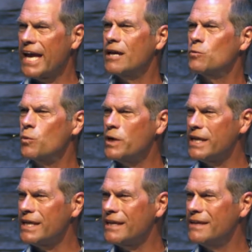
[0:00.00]
And
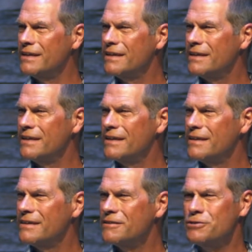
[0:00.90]
we
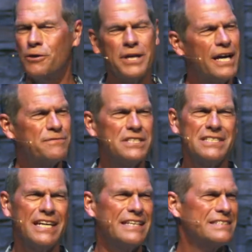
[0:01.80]
don't have to
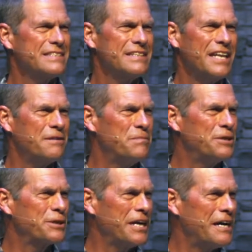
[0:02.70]
taste that
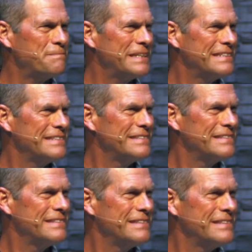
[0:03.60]
bitter cup.
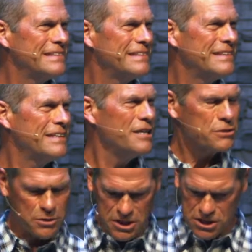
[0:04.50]

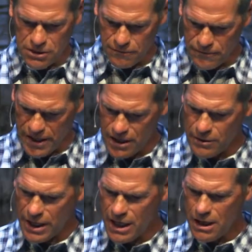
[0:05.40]
So this is a
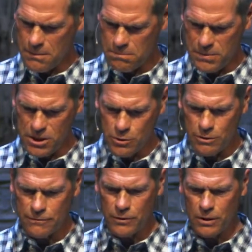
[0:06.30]
very
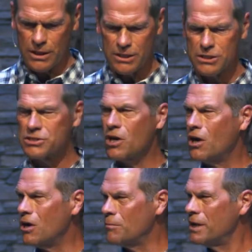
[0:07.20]
beautiful
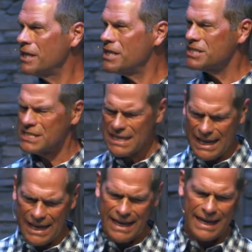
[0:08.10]
psalm that just
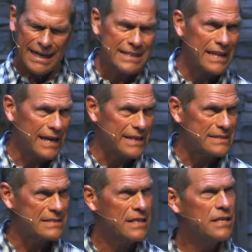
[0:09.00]

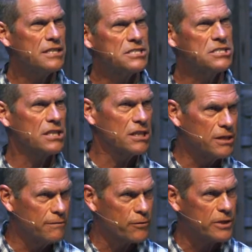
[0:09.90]
highlights this
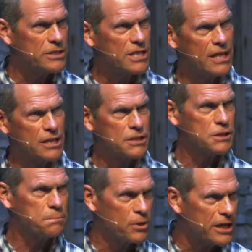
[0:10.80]
deliverance and
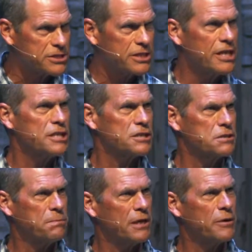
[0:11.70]
expression and
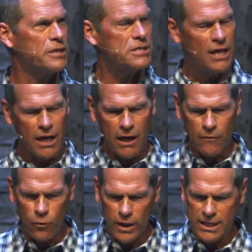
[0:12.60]
experience
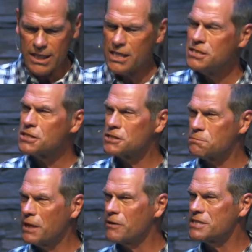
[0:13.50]
of what he's
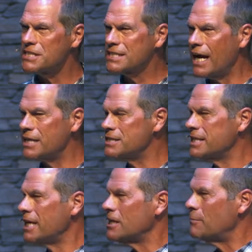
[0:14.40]
experienced as God has
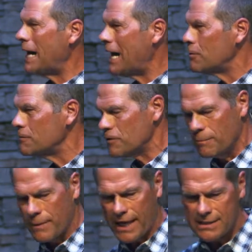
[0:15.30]
taken him out of
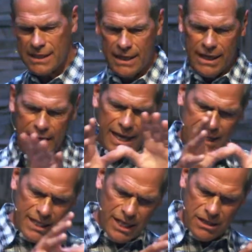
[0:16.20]
lament
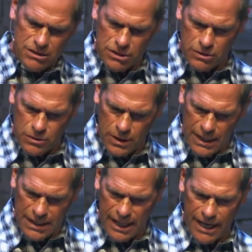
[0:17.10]
and into
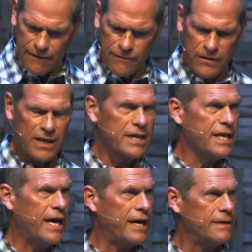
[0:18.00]
life
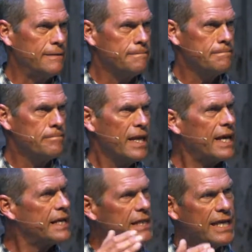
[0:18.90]
again.
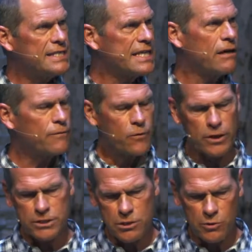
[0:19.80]
And he lays out for
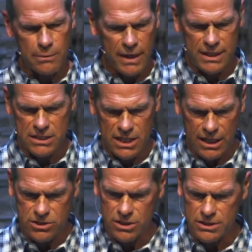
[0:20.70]
us three main
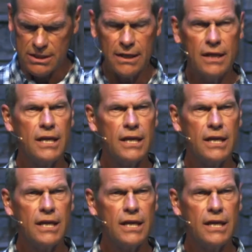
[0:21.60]
sections.